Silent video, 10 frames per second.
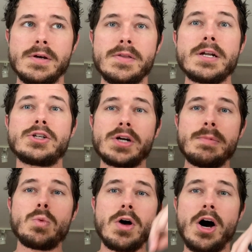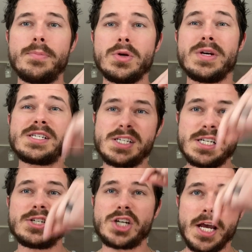that a treatment will help you is to
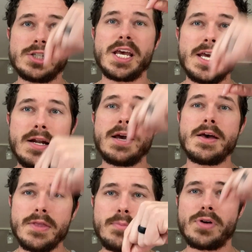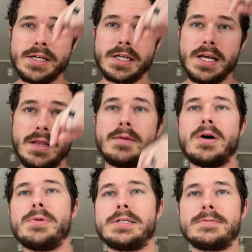see a change in the present, in the
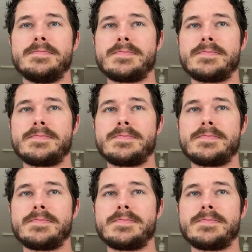moment.